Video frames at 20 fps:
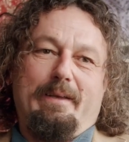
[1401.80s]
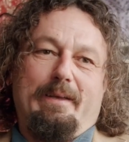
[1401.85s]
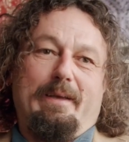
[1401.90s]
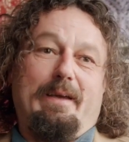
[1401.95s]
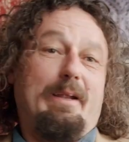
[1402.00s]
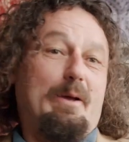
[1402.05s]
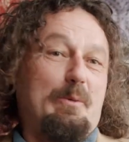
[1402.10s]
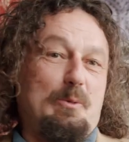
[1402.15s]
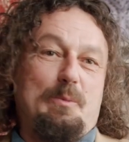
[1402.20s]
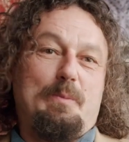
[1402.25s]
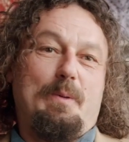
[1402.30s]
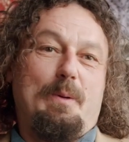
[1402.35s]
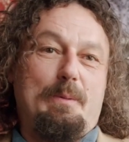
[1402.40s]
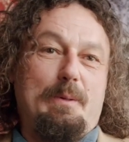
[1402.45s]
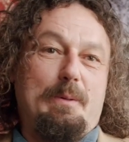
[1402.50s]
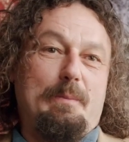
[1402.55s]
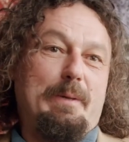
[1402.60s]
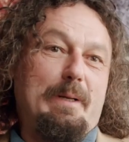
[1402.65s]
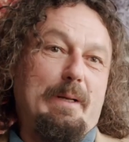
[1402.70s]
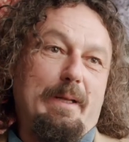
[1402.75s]
And I was
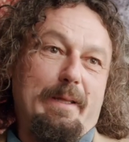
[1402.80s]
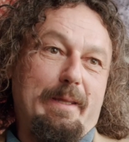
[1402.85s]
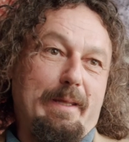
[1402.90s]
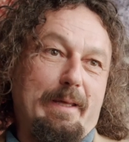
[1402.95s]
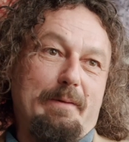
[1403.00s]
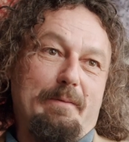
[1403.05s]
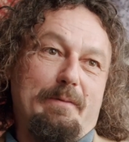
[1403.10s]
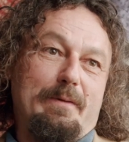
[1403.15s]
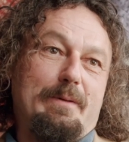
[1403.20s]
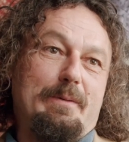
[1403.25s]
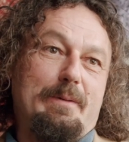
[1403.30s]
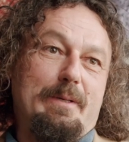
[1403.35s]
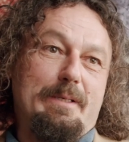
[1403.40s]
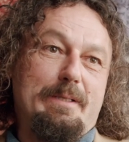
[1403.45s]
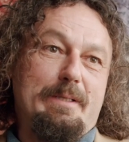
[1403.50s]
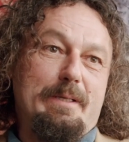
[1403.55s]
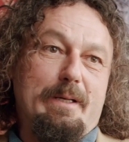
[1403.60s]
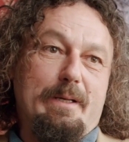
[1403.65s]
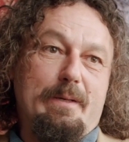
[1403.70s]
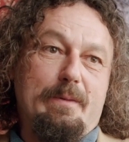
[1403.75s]
probably a bit like that a few
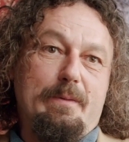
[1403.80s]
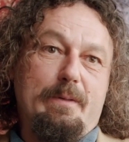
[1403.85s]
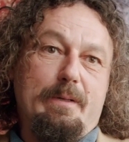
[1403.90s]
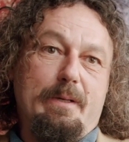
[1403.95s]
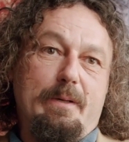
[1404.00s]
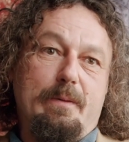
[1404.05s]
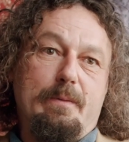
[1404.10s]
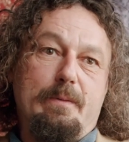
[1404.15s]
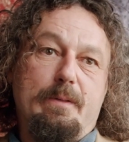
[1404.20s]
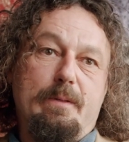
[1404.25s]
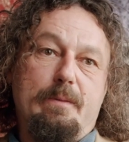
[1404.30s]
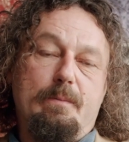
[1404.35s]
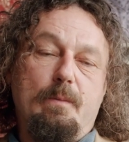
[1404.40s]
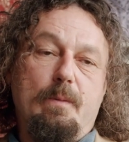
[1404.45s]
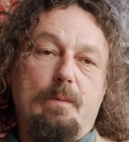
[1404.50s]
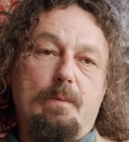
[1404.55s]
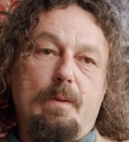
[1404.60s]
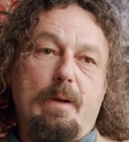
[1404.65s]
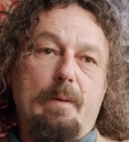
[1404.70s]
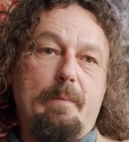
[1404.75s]
years ago, you know,
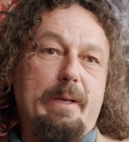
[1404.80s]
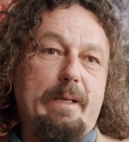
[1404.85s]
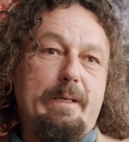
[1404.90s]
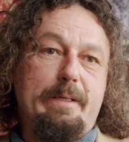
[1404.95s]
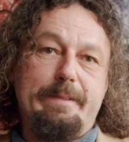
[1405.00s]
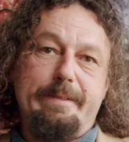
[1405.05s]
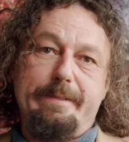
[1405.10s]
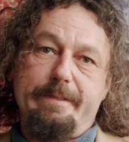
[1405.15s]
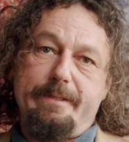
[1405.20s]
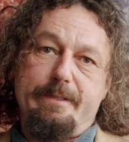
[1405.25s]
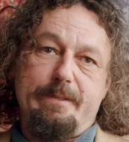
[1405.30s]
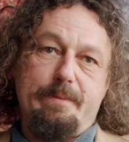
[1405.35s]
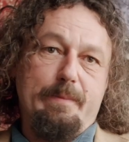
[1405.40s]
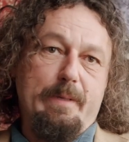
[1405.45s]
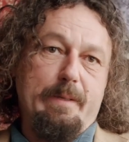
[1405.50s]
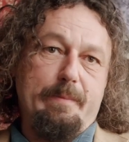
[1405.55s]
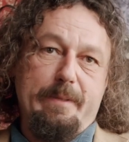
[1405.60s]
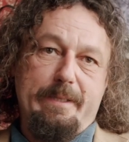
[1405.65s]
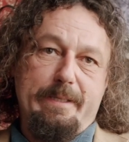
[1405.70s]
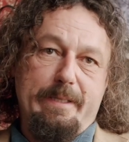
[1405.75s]
and I made a decision
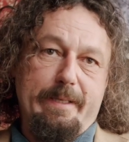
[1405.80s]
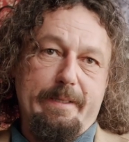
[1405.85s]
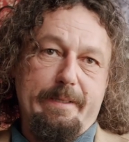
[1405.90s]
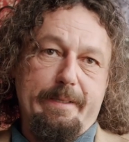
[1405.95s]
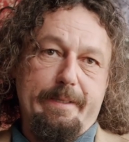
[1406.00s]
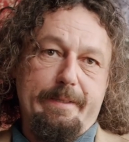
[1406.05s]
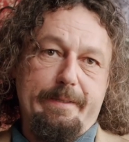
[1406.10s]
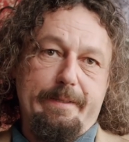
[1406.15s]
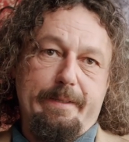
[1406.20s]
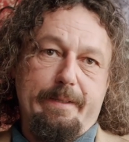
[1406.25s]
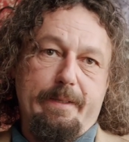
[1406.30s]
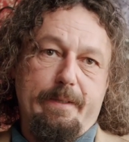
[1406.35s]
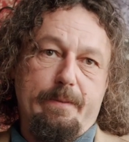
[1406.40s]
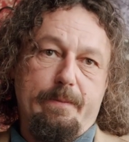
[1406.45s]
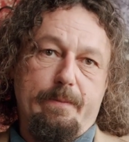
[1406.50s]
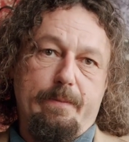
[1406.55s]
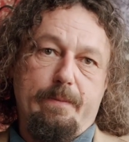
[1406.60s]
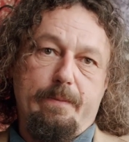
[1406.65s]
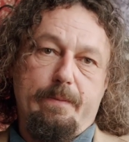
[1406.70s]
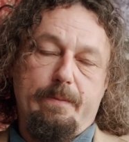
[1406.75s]
maybe 10 years
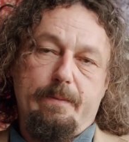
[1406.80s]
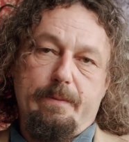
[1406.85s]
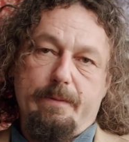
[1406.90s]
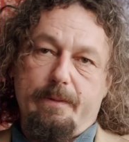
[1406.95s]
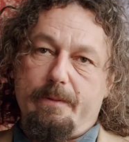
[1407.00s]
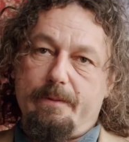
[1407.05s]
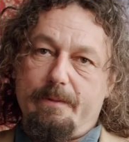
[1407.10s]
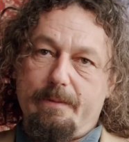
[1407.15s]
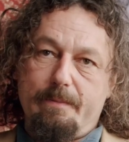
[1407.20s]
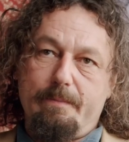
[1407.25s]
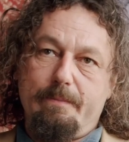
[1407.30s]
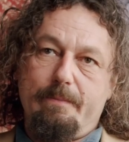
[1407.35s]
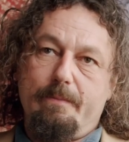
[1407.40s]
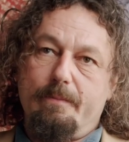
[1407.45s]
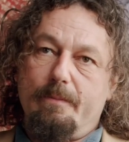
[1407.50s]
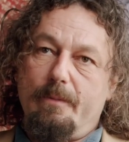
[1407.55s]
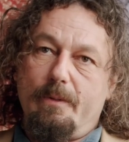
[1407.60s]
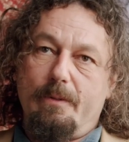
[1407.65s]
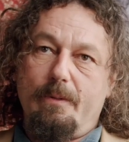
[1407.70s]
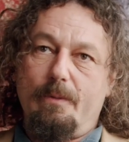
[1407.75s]
ago, because
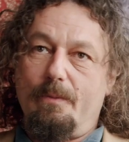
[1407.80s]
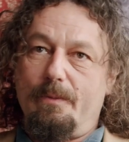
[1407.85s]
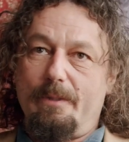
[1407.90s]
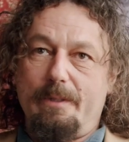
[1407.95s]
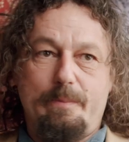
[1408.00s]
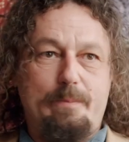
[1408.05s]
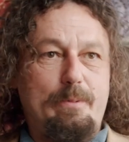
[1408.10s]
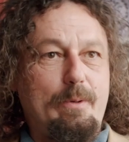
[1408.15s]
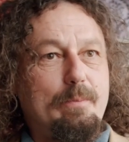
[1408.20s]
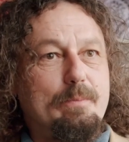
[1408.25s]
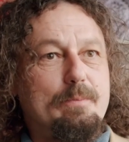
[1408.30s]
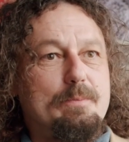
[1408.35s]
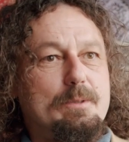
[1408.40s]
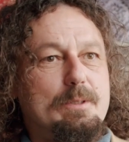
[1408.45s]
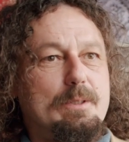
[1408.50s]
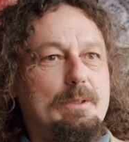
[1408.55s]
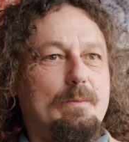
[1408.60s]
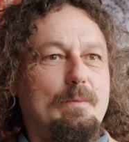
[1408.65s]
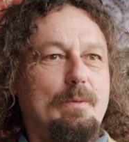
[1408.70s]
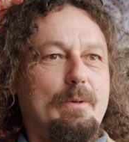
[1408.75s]
I look at all these problems
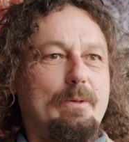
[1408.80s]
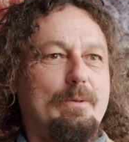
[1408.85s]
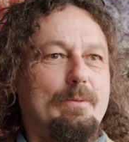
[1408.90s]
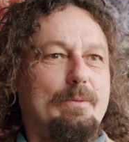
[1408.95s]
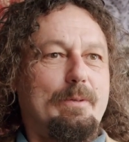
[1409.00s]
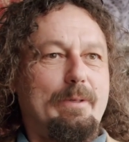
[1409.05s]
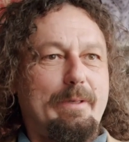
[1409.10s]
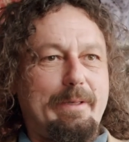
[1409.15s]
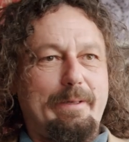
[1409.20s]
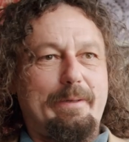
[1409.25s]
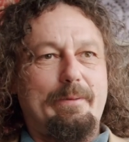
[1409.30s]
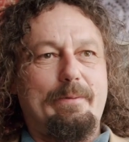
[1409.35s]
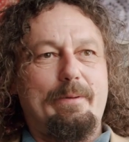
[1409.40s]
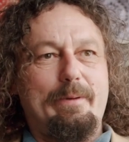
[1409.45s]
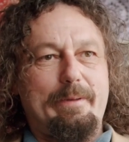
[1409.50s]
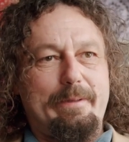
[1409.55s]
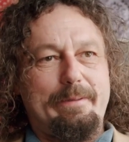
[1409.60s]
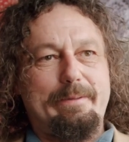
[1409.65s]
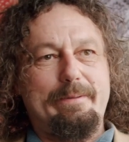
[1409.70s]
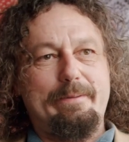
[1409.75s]
in the world and get
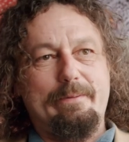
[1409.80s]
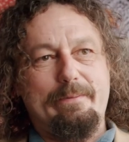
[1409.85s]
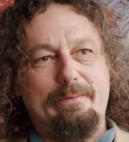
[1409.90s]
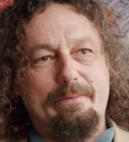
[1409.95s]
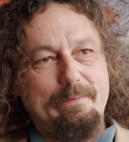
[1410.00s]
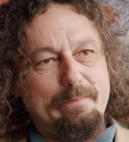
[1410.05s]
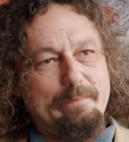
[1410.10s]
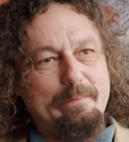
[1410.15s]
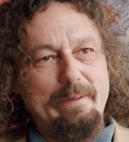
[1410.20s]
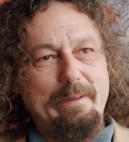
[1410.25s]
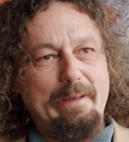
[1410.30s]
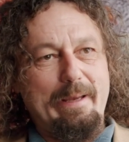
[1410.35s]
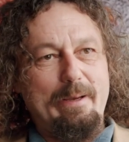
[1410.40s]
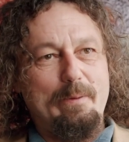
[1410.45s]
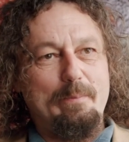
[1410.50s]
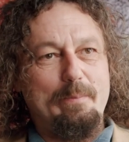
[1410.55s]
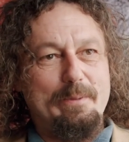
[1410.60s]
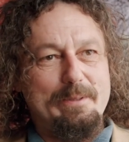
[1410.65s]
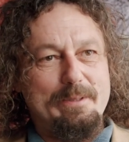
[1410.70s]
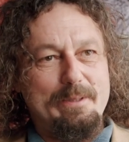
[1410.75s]
quite sort of a bit
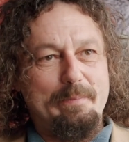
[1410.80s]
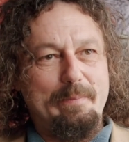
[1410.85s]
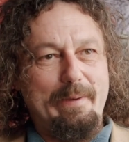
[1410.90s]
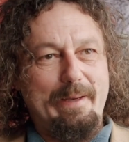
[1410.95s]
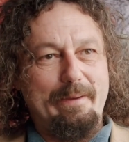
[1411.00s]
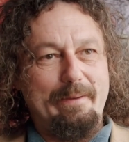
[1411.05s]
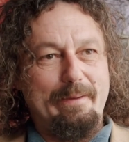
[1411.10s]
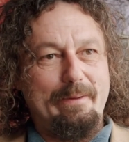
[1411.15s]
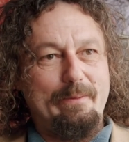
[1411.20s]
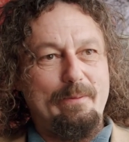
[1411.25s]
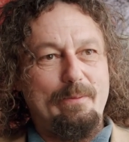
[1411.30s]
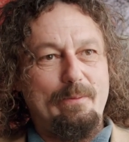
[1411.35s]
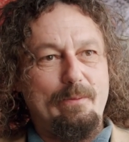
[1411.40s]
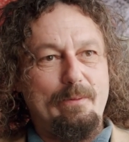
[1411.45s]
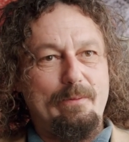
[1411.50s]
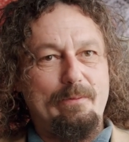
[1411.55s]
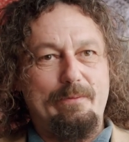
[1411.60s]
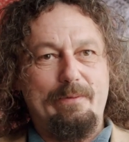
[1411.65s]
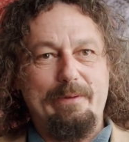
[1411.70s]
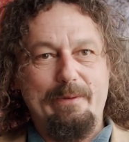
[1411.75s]
helpless about it all,
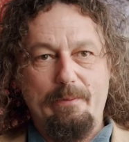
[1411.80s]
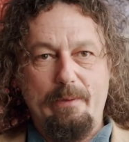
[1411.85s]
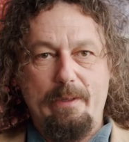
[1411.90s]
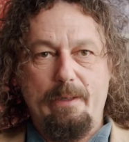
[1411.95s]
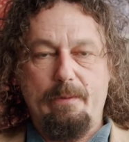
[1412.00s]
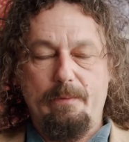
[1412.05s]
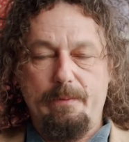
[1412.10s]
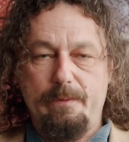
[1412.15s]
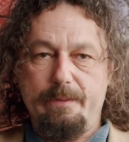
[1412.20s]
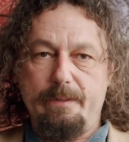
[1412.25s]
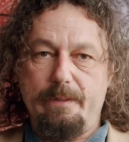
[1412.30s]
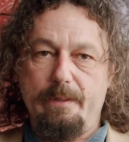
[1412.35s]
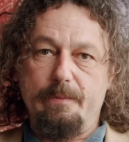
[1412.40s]
and feel helpless.